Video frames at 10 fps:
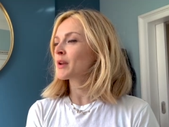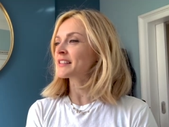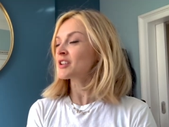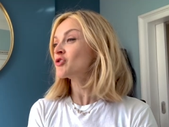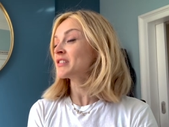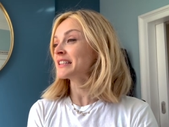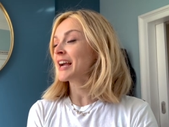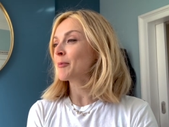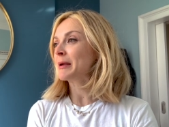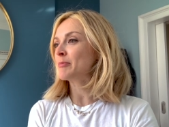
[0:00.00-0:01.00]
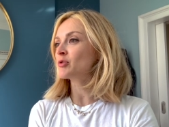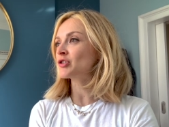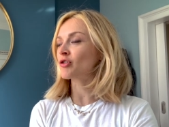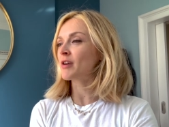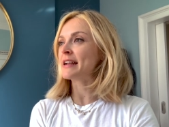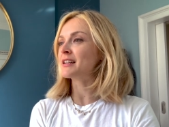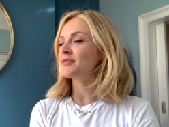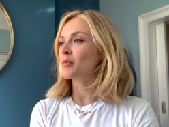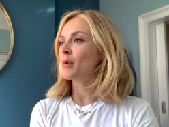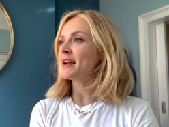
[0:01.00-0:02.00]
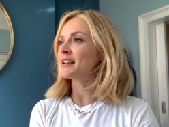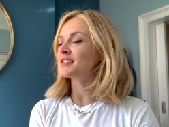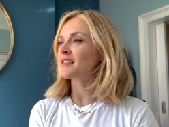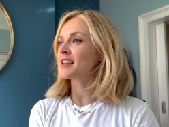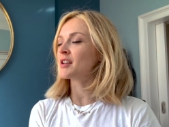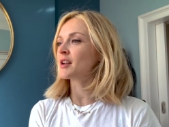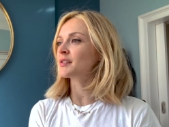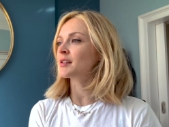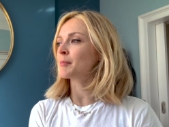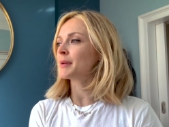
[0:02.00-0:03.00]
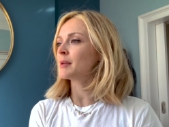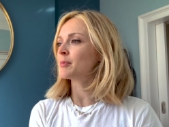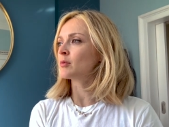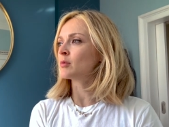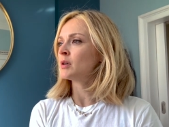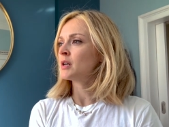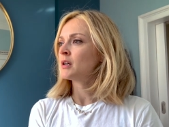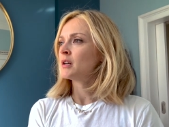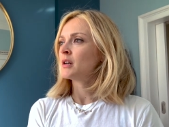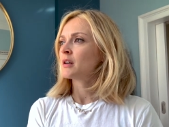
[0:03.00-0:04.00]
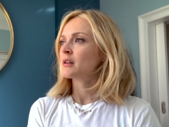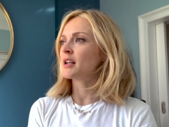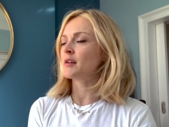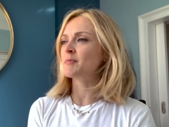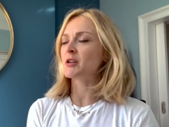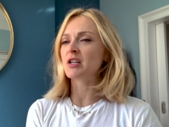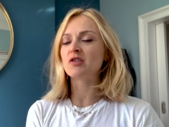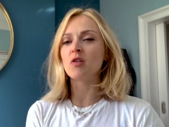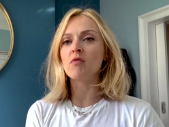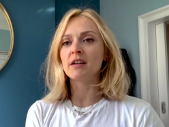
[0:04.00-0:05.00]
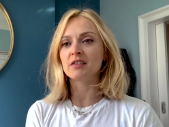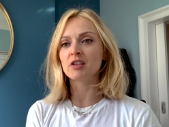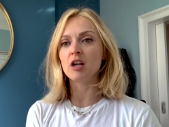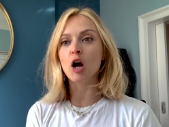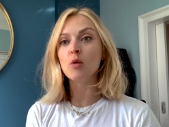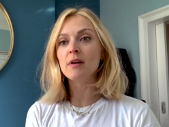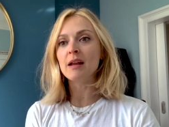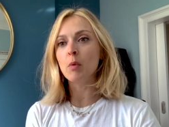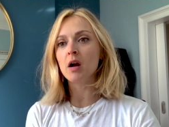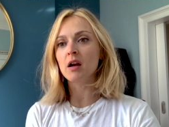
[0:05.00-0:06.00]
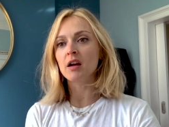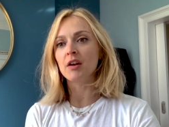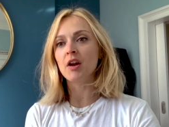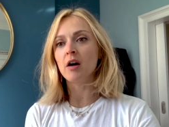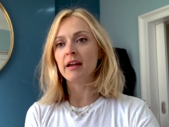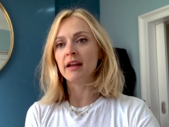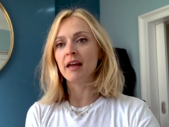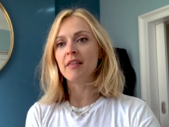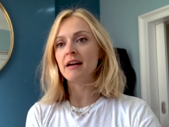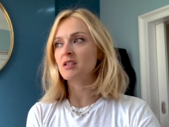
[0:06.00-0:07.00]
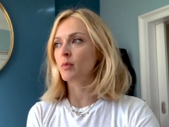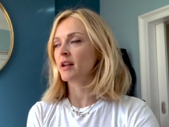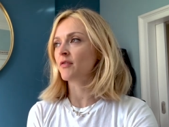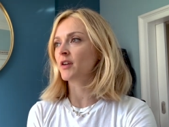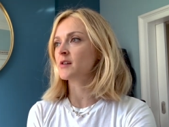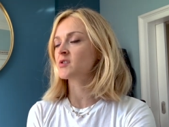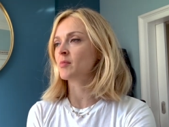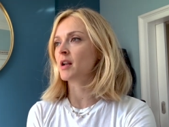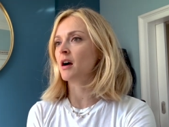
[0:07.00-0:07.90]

It's interesting how people just create in different ways, don't they? You know, some people, you know, especially songwriters, can only work at night, and that's when it flows them.